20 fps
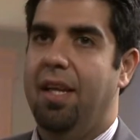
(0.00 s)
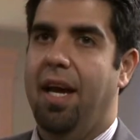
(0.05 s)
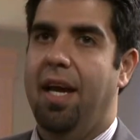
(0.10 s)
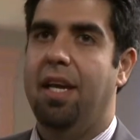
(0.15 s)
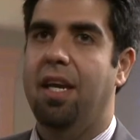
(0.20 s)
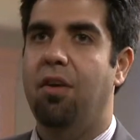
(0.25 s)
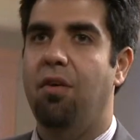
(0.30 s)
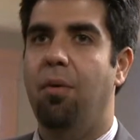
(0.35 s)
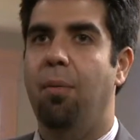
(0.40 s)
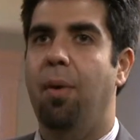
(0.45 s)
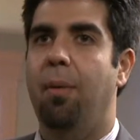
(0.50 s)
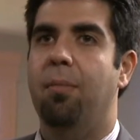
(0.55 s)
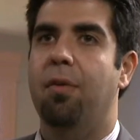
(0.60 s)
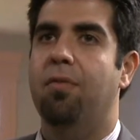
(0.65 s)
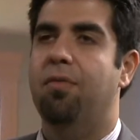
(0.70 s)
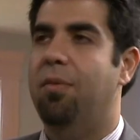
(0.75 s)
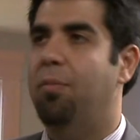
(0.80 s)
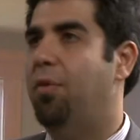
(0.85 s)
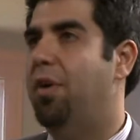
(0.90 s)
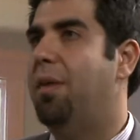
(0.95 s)
I can remember
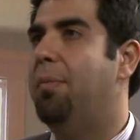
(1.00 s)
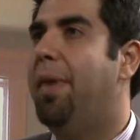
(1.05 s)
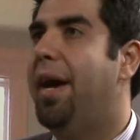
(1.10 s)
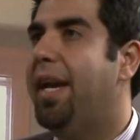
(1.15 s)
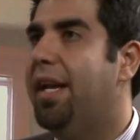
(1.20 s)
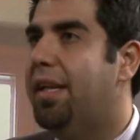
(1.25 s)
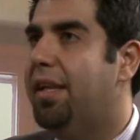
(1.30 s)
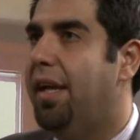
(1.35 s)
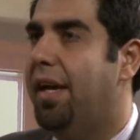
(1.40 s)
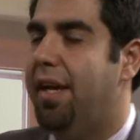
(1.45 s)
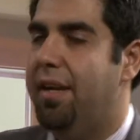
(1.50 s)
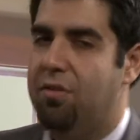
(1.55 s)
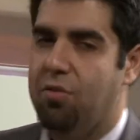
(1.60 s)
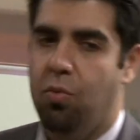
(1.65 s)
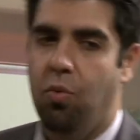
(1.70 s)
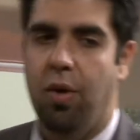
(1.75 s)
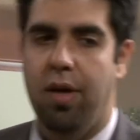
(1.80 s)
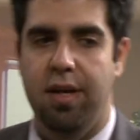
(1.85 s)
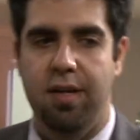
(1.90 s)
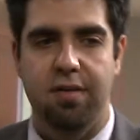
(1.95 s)
from one of my clients
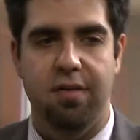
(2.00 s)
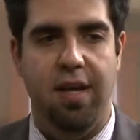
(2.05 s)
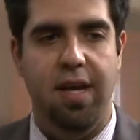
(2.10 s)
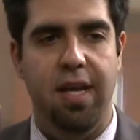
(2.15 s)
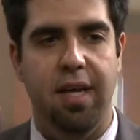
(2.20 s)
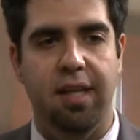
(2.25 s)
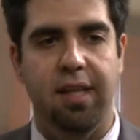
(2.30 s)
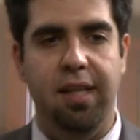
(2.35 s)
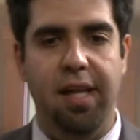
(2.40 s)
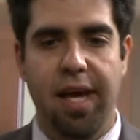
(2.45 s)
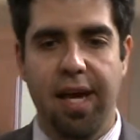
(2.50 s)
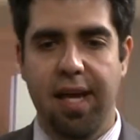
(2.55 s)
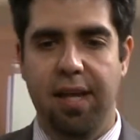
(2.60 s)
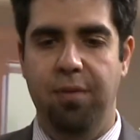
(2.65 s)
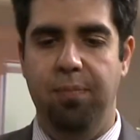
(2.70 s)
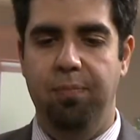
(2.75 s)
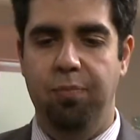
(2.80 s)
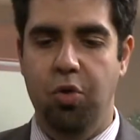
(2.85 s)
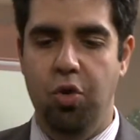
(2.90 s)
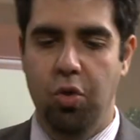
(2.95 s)
was I had a
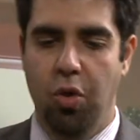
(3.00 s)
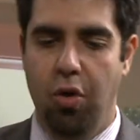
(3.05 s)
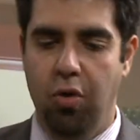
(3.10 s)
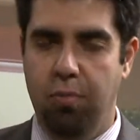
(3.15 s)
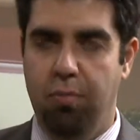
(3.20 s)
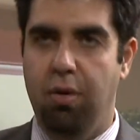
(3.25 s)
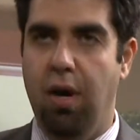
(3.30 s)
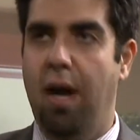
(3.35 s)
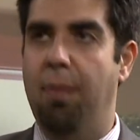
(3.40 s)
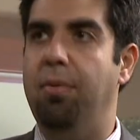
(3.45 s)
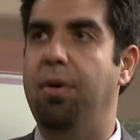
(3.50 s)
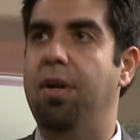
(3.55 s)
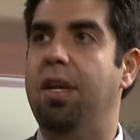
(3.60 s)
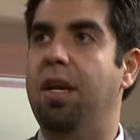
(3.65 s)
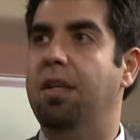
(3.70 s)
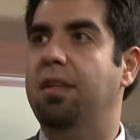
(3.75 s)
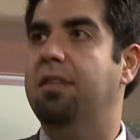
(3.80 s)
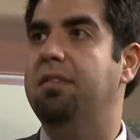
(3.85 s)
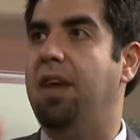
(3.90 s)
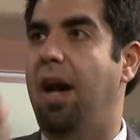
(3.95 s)
client who owned property
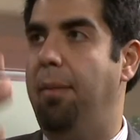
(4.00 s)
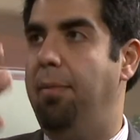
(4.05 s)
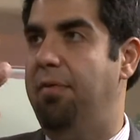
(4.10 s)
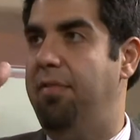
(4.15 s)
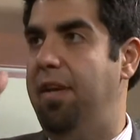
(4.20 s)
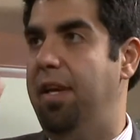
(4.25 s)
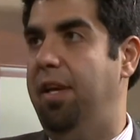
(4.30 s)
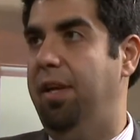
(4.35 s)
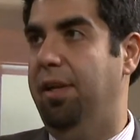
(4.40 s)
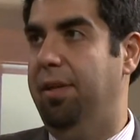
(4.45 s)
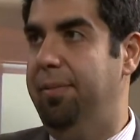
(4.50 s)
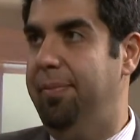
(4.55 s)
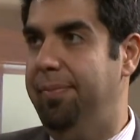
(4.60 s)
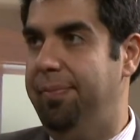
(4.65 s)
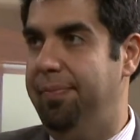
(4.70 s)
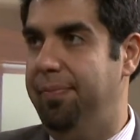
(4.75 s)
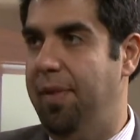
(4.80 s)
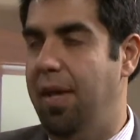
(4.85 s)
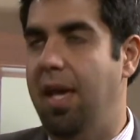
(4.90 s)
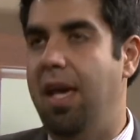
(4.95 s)
on the top of a hill,
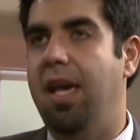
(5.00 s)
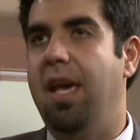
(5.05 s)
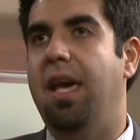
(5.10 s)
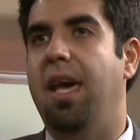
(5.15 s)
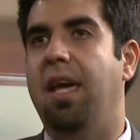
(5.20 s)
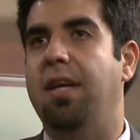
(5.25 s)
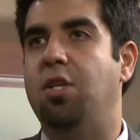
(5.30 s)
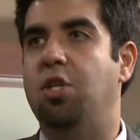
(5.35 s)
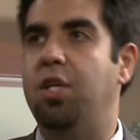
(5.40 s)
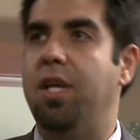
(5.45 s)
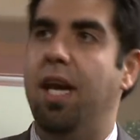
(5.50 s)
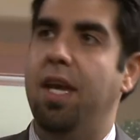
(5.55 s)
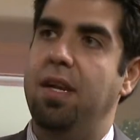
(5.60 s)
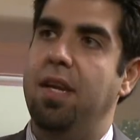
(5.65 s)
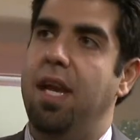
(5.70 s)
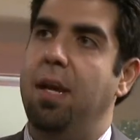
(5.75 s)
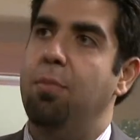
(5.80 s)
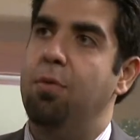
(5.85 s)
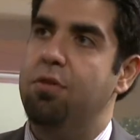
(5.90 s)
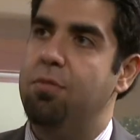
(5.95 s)
and she had
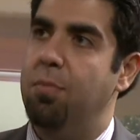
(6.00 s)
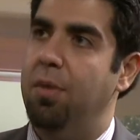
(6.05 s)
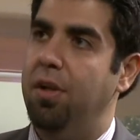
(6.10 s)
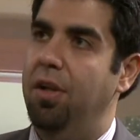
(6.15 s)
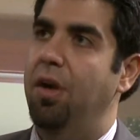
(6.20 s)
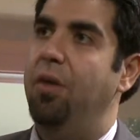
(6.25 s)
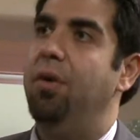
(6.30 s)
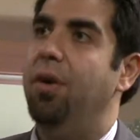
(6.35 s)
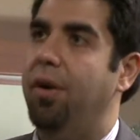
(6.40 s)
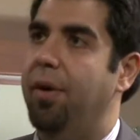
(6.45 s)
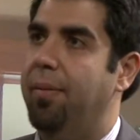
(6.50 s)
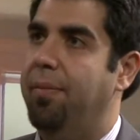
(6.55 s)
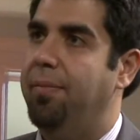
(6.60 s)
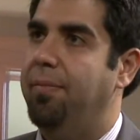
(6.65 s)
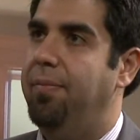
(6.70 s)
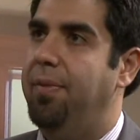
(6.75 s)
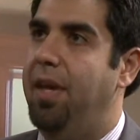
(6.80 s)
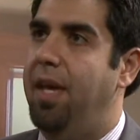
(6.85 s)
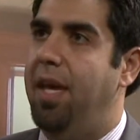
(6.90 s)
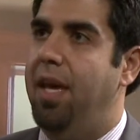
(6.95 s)
neighbors below her.
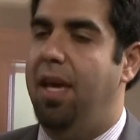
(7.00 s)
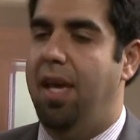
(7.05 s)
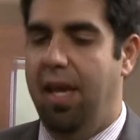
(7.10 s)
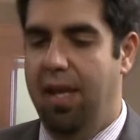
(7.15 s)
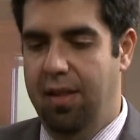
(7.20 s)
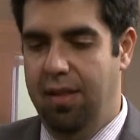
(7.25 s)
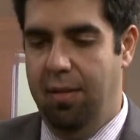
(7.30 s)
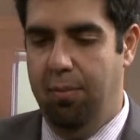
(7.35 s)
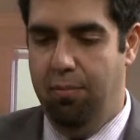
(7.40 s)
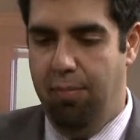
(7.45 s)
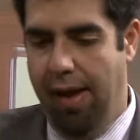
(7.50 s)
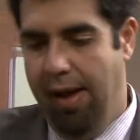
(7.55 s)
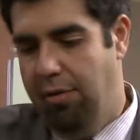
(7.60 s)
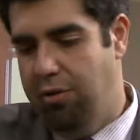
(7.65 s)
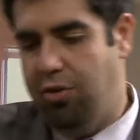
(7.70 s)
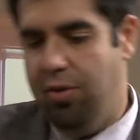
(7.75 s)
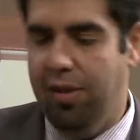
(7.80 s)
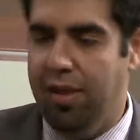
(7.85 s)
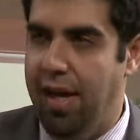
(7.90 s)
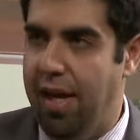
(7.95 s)
And the
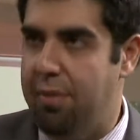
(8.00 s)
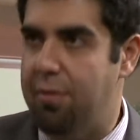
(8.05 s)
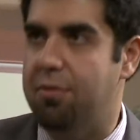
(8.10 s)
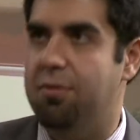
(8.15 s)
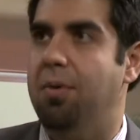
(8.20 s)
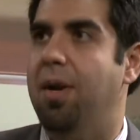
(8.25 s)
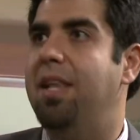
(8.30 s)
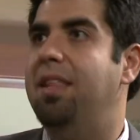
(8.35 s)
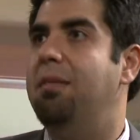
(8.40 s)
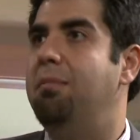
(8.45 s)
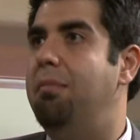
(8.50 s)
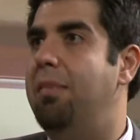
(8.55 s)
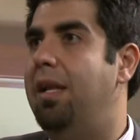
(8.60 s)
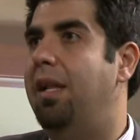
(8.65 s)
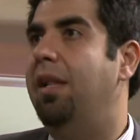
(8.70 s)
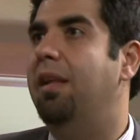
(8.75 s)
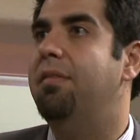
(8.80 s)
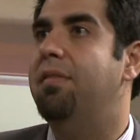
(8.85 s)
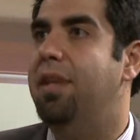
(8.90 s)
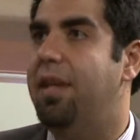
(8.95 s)
boundary line was right in the
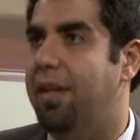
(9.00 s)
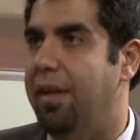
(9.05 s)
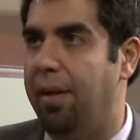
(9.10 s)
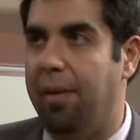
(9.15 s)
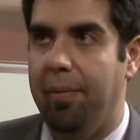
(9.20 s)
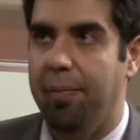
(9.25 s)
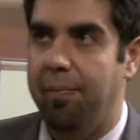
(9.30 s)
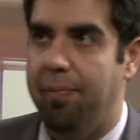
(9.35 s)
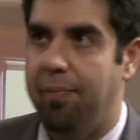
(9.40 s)
middle of the hill.